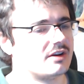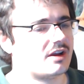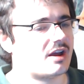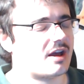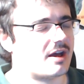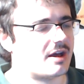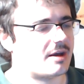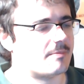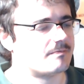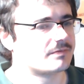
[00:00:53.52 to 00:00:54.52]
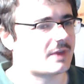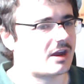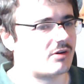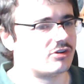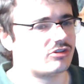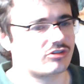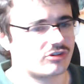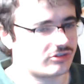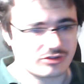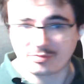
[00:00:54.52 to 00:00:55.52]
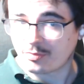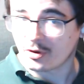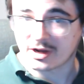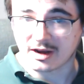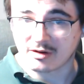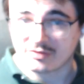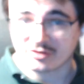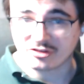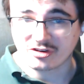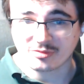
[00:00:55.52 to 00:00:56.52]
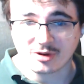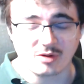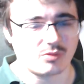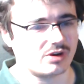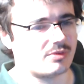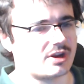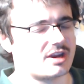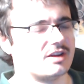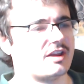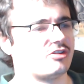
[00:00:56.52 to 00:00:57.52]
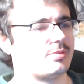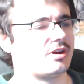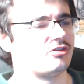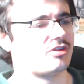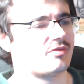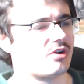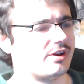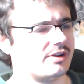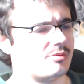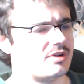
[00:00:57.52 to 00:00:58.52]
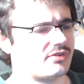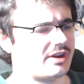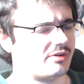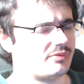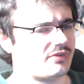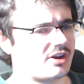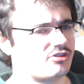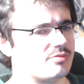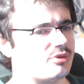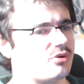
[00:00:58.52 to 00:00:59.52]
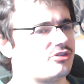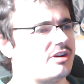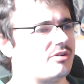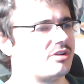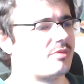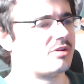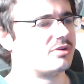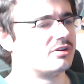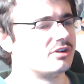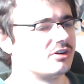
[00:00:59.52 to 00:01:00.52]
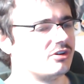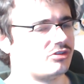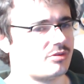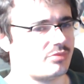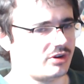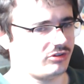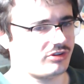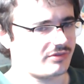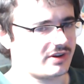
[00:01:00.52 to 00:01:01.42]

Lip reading: Oh, and just to point out, if you can see some cotton wool in my ear, that's because I've got a little bit of an ear infection blocked here at the moment, so I'm putting stuff in